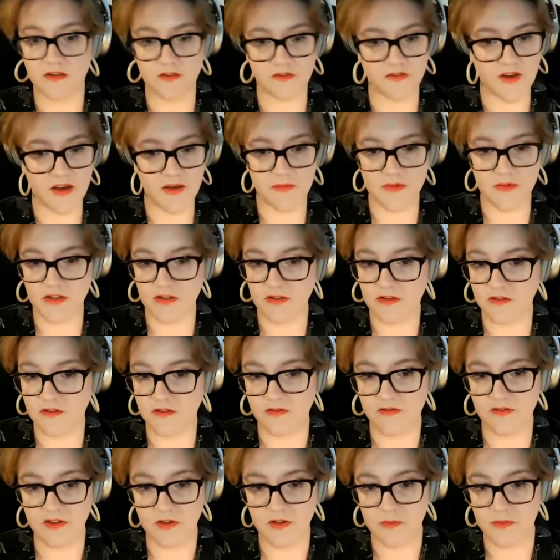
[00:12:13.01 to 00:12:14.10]
His family is in the
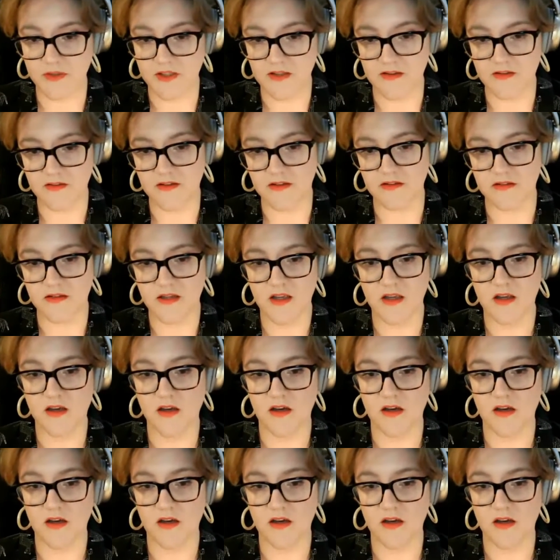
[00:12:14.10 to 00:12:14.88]
Philippines, and